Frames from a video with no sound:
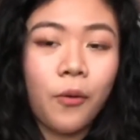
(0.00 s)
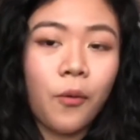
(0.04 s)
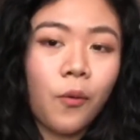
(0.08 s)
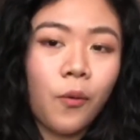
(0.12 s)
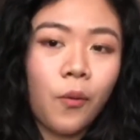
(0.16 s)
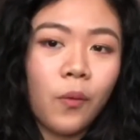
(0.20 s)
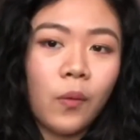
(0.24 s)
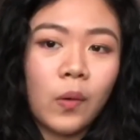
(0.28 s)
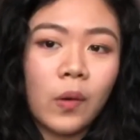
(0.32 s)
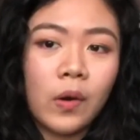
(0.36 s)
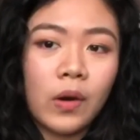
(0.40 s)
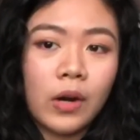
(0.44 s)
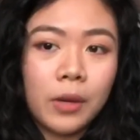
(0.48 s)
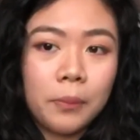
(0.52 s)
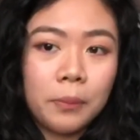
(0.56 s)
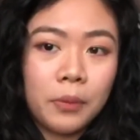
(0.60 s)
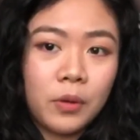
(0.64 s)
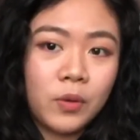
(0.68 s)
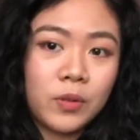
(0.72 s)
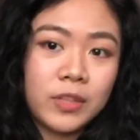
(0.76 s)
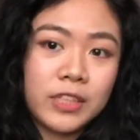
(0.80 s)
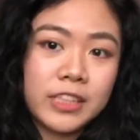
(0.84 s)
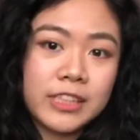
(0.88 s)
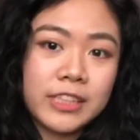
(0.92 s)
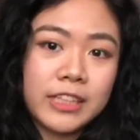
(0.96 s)
or a
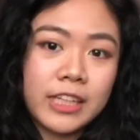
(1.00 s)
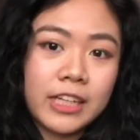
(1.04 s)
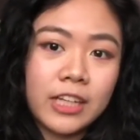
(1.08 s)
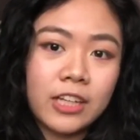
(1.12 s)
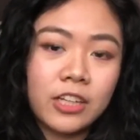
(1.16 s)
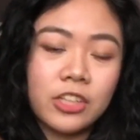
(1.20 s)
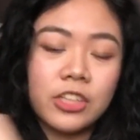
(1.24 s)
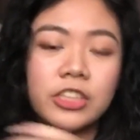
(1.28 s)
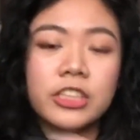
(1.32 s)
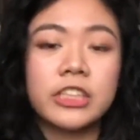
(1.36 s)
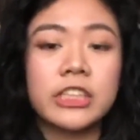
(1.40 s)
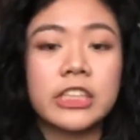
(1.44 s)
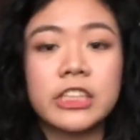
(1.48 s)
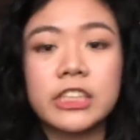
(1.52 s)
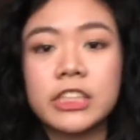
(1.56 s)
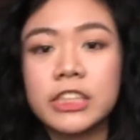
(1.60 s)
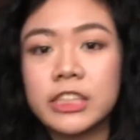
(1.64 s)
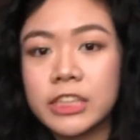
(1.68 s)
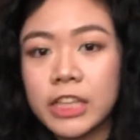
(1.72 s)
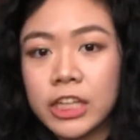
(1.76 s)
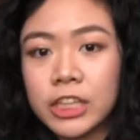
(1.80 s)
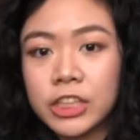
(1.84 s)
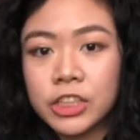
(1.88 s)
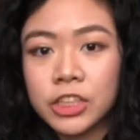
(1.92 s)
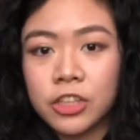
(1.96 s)
ponytail just to
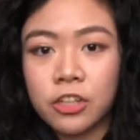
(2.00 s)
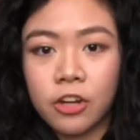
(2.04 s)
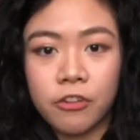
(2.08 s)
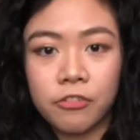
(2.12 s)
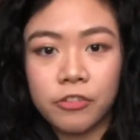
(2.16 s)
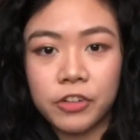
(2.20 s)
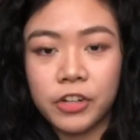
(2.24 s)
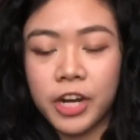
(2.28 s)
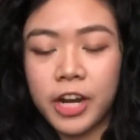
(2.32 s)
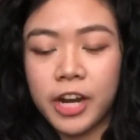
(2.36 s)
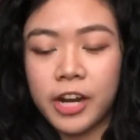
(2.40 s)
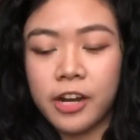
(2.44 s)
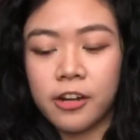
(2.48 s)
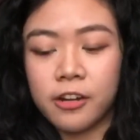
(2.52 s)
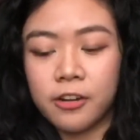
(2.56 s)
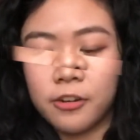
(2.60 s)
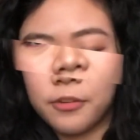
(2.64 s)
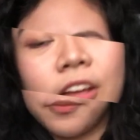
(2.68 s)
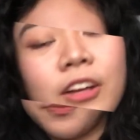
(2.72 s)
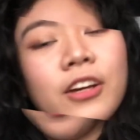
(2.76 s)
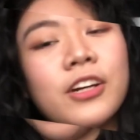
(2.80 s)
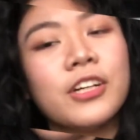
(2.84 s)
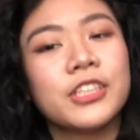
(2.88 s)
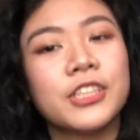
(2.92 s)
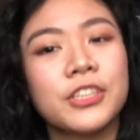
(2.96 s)
section off your hair.
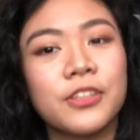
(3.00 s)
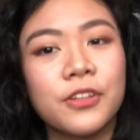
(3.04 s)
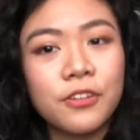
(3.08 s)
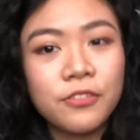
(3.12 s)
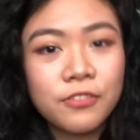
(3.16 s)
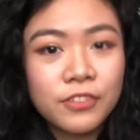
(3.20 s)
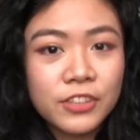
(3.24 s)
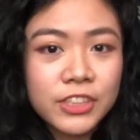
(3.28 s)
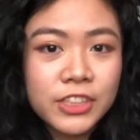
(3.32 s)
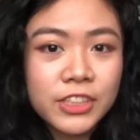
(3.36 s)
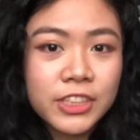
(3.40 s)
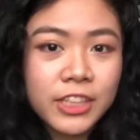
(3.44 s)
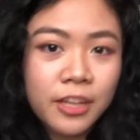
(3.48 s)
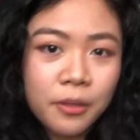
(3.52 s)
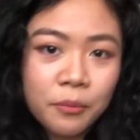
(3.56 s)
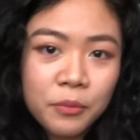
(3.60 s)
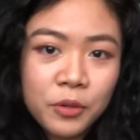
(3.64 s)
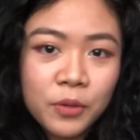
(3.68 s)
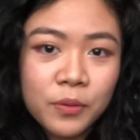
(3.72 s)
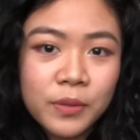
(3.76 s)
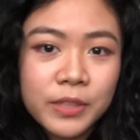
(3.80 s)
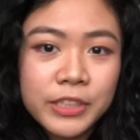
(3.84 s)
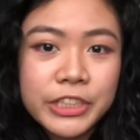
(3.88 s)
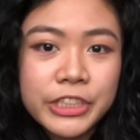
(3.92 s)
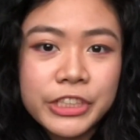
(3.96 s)
So the first thing I'm
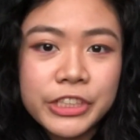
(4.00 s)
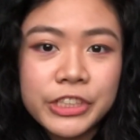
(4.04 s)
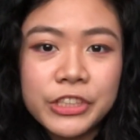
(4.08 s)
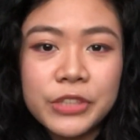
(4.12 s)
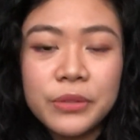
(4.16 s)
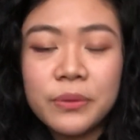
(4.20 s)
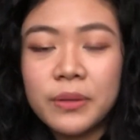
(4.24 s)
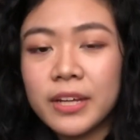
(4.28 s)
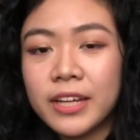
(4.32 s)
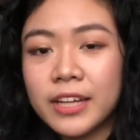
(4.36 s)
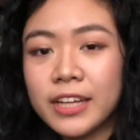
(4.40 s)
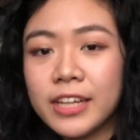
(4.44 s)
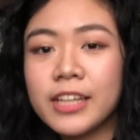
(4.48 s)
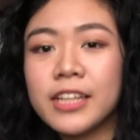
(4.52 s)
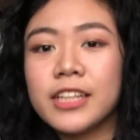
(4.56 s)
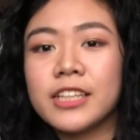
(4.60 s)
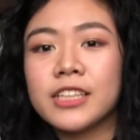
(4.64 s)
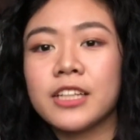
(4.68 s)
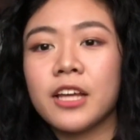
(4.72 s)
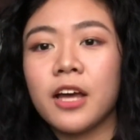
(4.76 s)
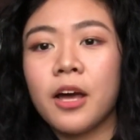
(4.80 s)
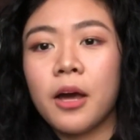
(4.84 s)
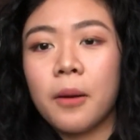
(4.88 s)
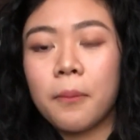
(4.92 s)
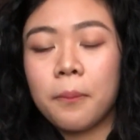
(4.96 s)
going to do is
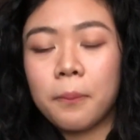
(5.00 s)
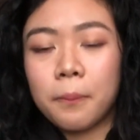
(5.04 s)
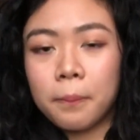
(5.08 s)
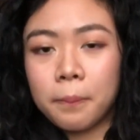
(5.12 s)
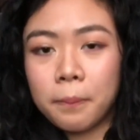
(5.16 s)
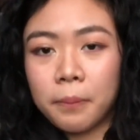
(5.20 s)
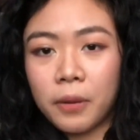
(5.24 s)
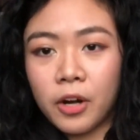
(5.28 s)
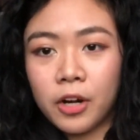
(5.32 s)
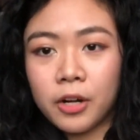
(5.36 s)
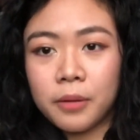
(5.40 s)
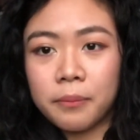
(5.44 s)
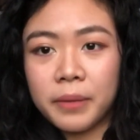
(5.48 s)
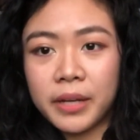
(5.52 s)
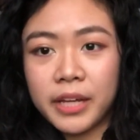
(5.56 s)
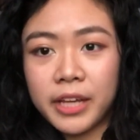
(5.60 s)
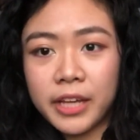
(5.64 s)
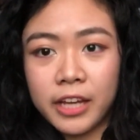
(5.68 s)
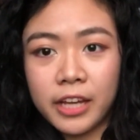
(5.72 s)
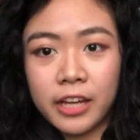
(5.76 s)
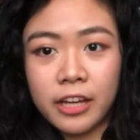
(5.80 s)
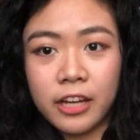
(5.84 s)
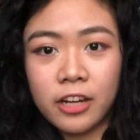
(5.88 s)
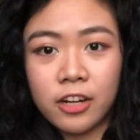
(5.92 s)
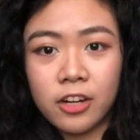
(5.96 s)
part my
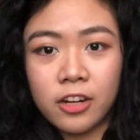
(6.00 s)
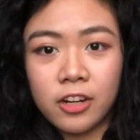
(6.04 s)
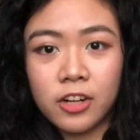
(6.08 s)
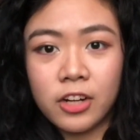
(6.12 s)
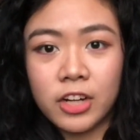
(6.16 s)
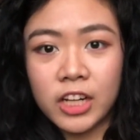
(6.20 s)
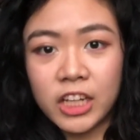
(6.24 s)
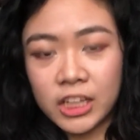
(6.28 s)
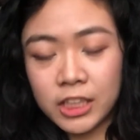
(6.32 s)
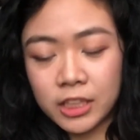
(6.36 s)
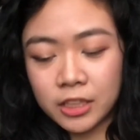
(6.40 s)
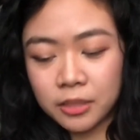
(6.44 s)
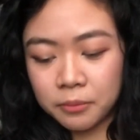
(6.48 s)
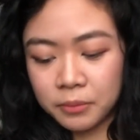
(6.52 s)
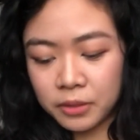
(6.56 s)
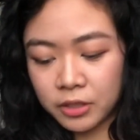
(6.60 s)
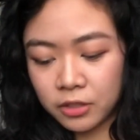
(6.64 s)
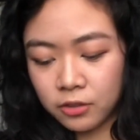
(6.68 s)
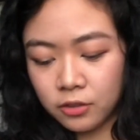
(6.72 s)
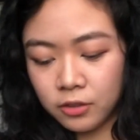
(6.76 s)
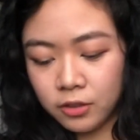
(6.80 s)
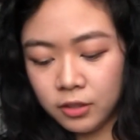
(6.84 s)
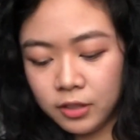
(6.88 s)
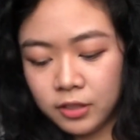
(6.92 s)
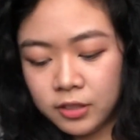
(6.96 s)
hair in the
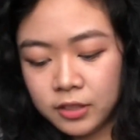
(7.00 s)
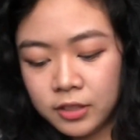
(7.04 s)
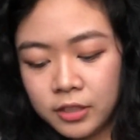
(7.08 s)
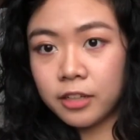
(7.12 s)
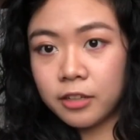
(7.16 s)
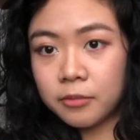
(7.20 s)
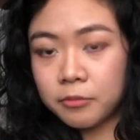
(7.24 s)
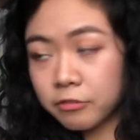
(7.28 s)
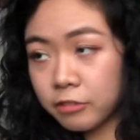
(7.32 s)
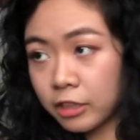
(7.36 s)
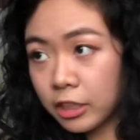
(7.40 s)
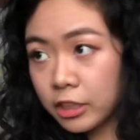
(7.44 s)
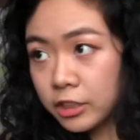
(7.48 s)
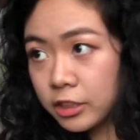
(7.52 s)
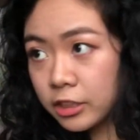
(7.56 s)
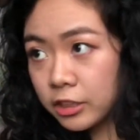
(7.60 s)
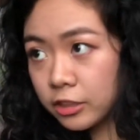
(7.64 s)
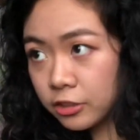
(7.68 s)
middle. To help